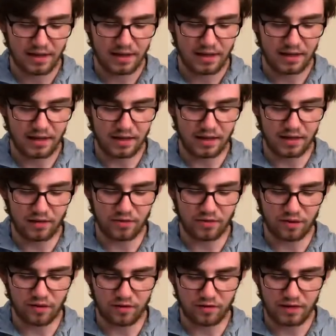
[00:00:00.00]
he
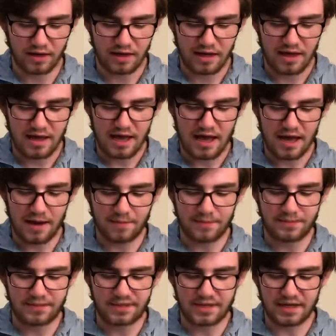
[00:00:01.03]
wrote
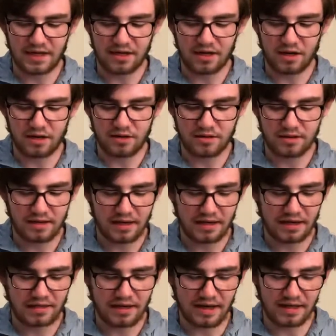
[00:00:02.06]
Epipsychidion,
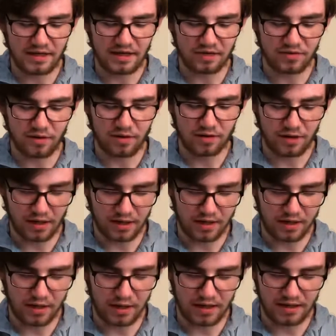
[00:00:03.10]
and then he wrote
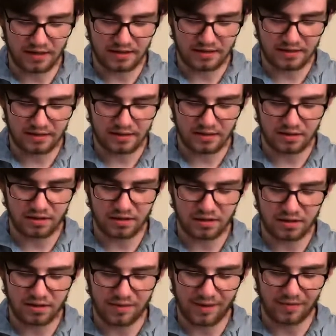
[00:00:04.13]
Adonis to
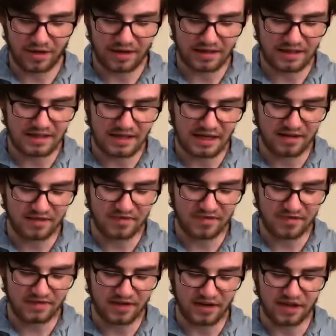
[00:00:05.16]
commemorate the death of his
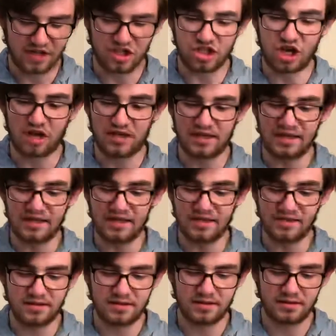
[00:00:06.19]
friend John
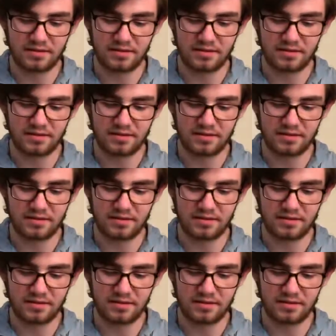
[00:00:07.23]
Keats.